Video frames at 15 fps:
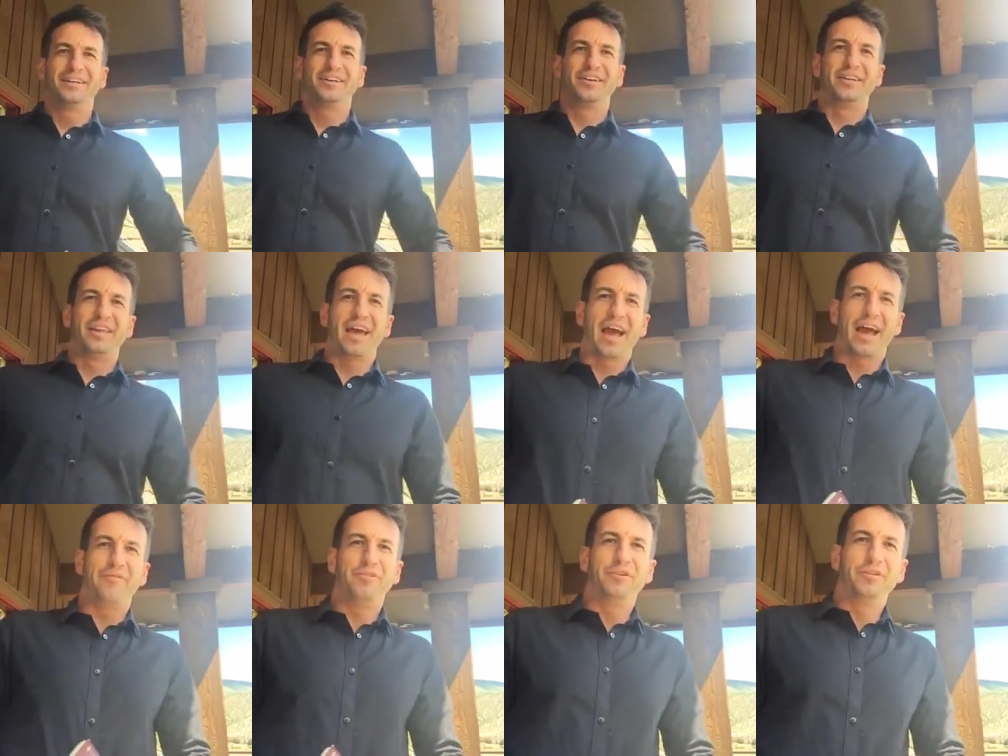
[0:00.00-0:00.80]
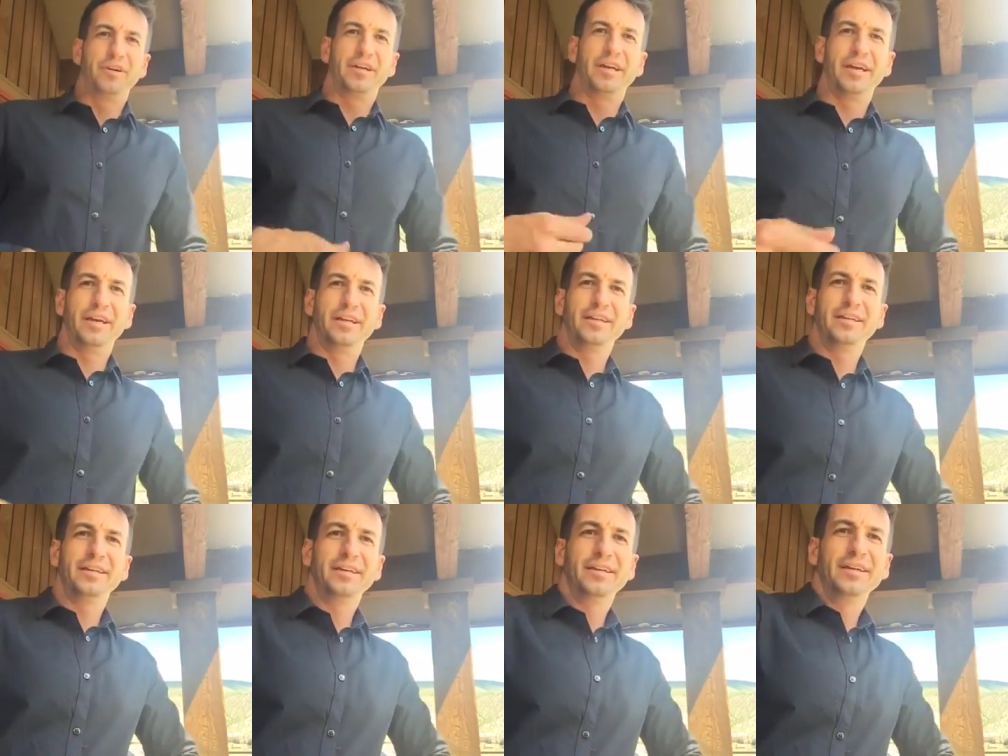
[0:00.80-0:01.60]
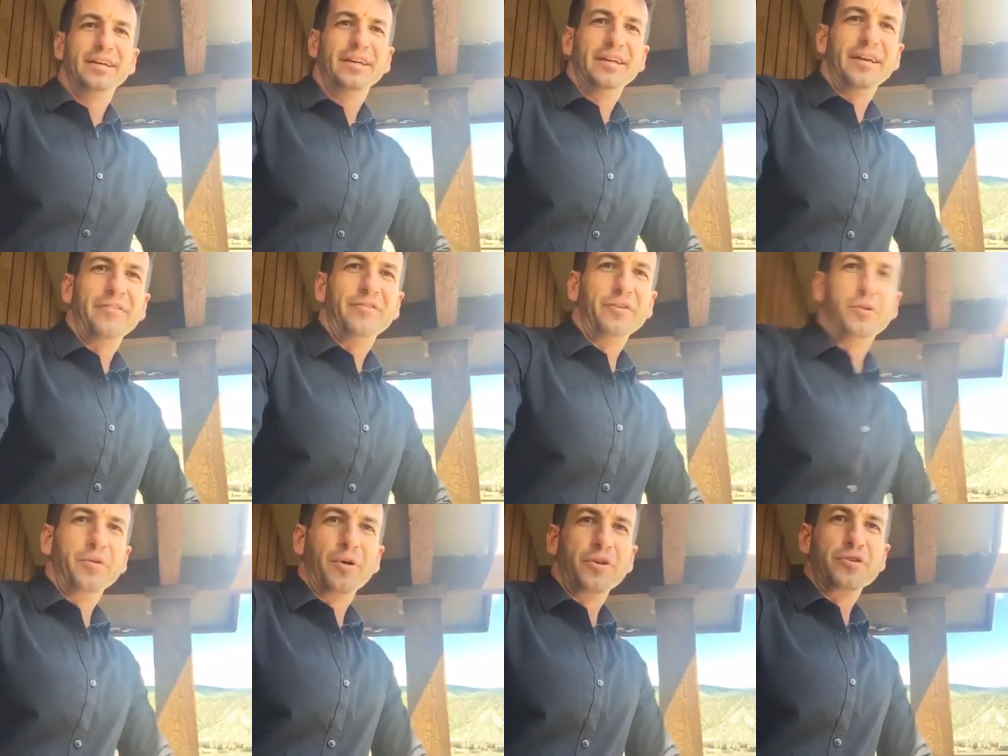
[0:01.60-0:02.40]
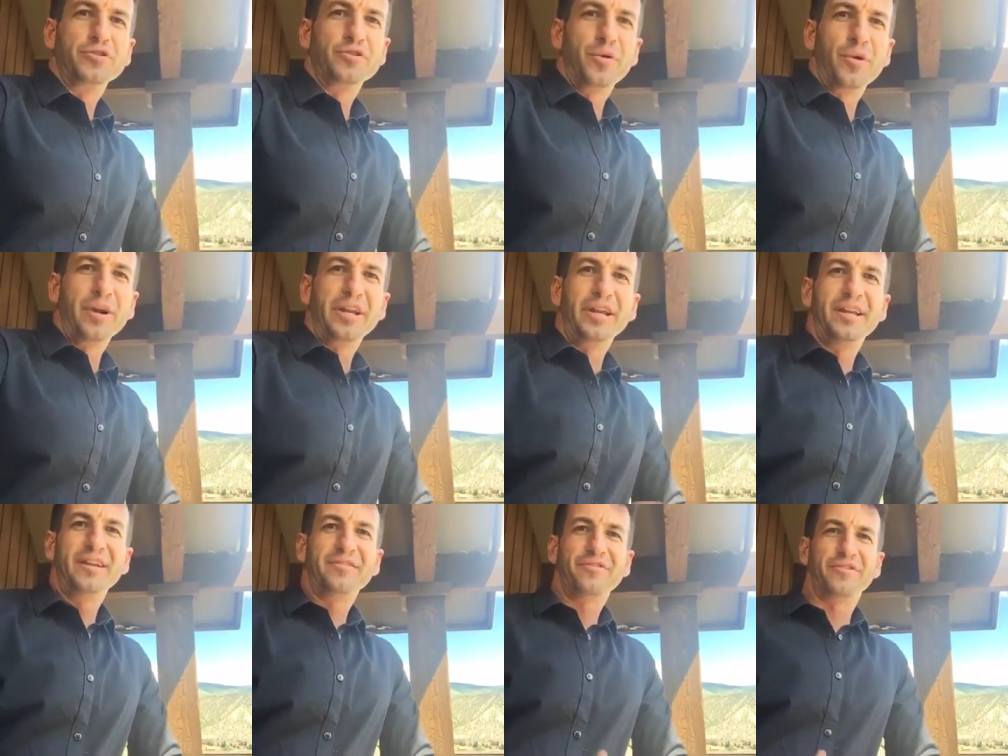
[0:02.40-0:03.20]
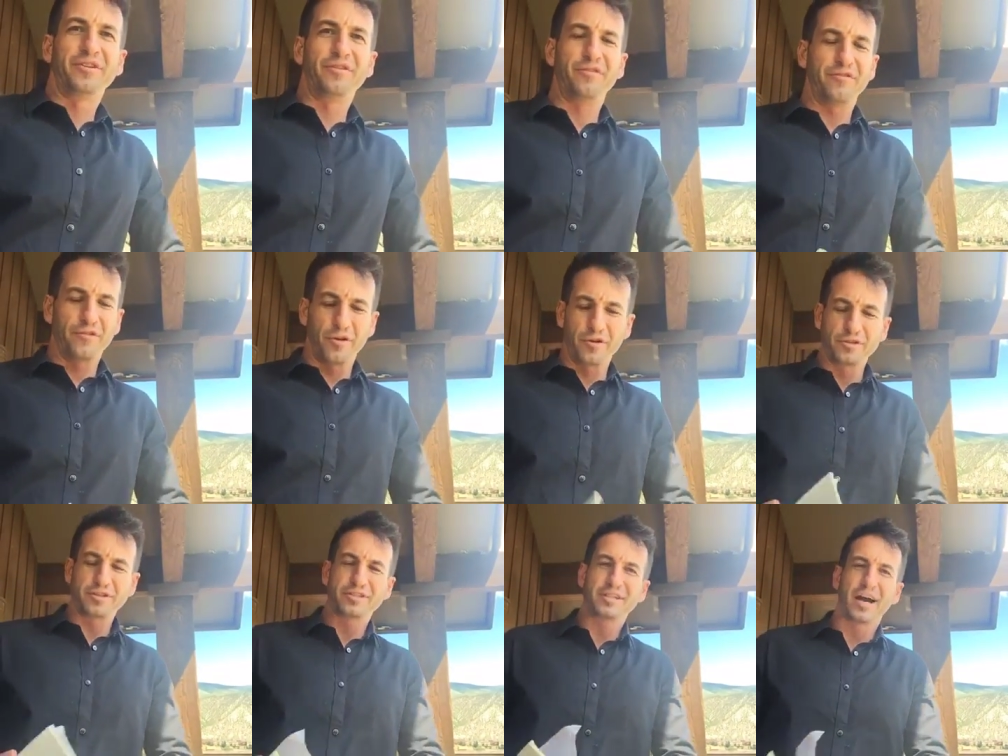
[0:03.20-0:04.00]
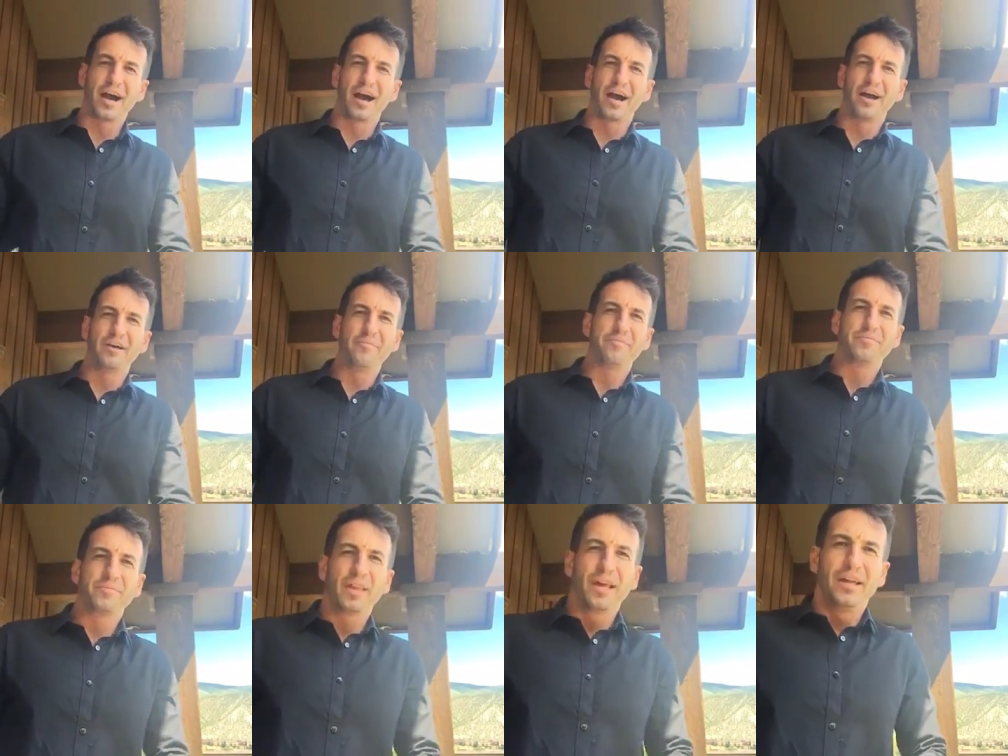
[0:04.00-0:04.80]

Good to have you again. If you are joining for the first time,